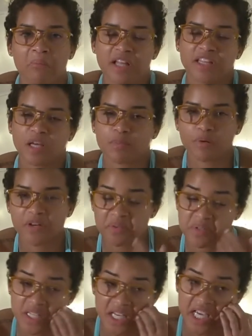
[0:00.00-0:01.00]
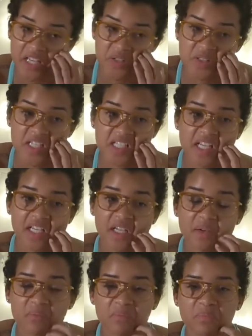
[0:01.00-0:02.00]
At that point, it was like 8:06
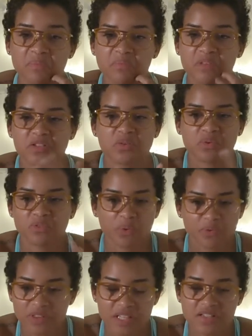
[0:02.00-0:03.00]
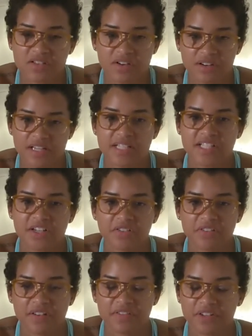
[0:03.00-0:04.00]
a.m. This whole thing started at
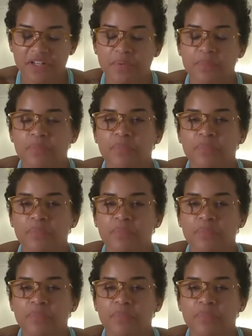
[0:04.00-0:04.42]
05:30,